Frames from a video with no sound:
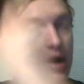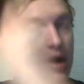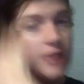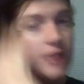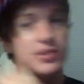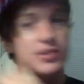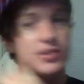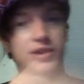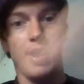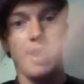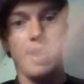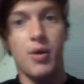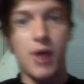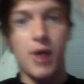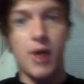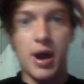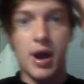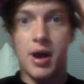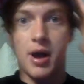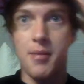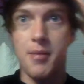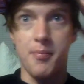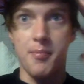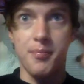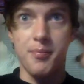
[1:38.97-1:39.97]
So,
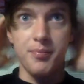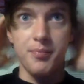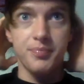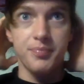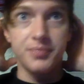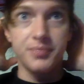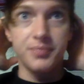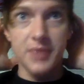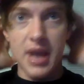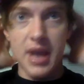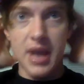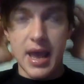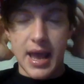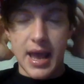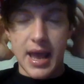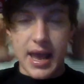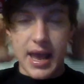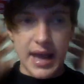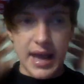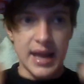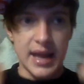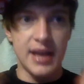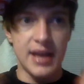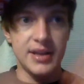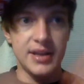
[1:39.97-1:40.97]

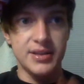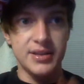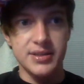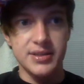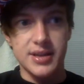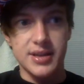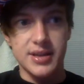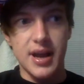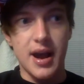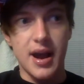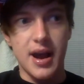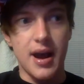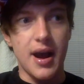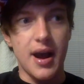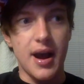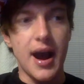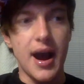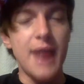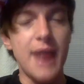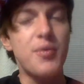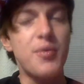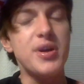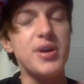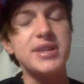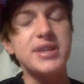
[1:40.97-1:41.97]
and I
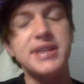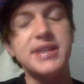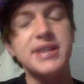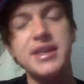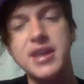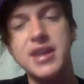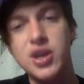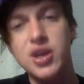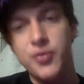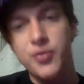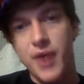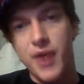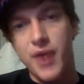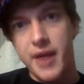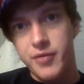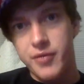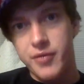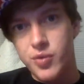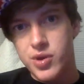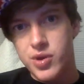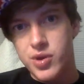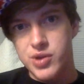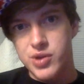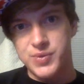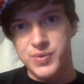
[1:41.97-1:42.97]
want to say thank you for
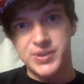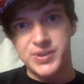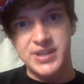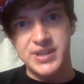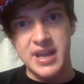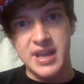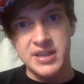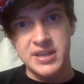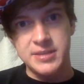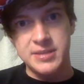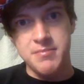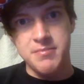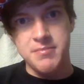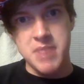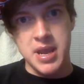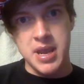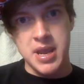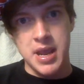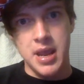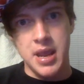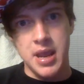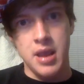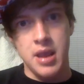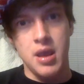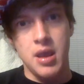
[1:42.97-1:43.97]
everyone who sent
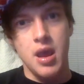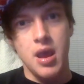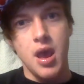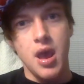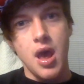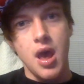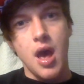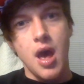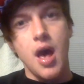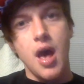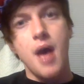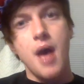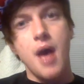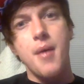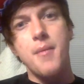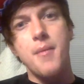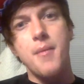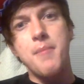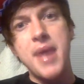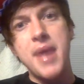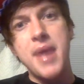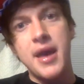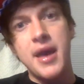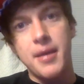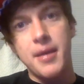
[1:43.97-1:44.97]
me
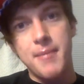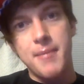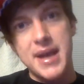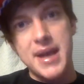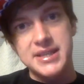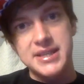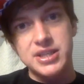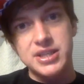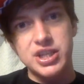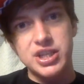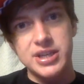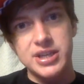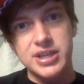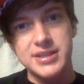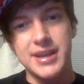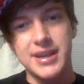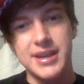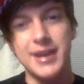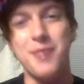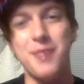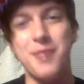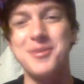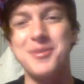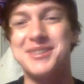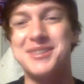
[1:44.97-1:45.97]
messages. I
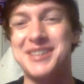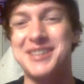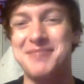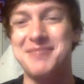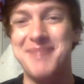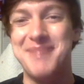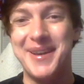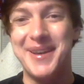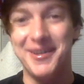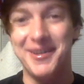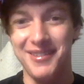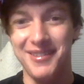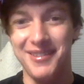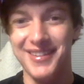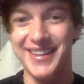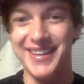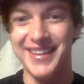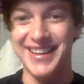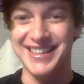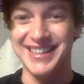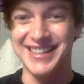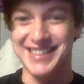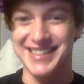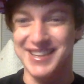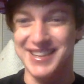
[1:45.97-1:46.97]
almost said mail. Like,
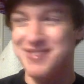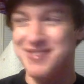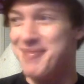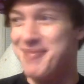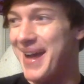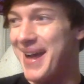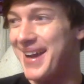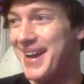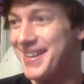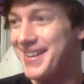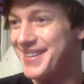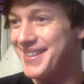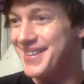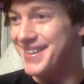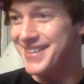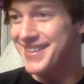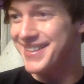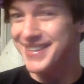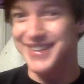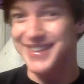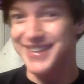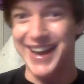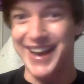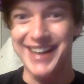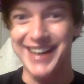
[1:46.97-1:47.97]
it's like back in like the
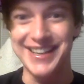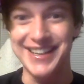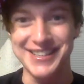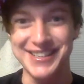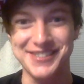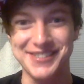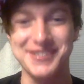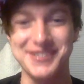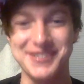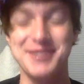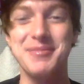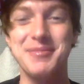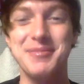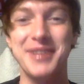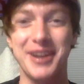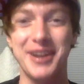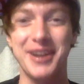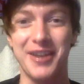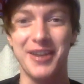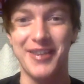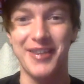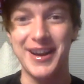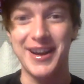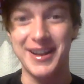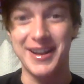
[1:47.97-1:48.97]
90s or something.
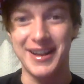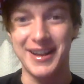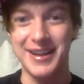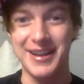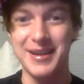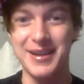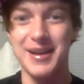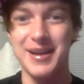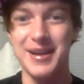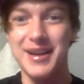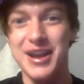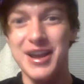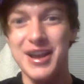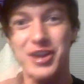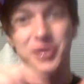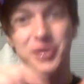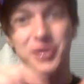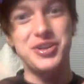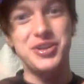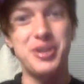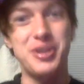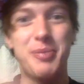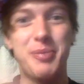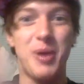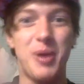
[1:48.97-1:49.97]
You're writing, like, going
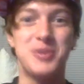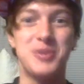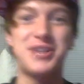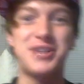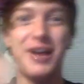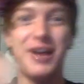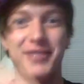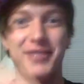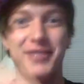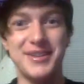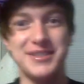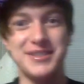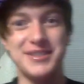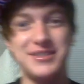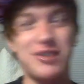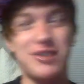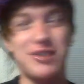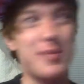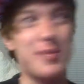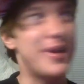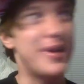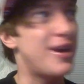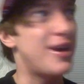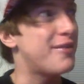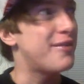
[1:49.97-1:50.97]
to the post office and
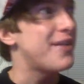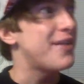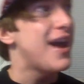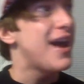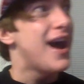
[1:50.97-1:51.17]
dropping it off.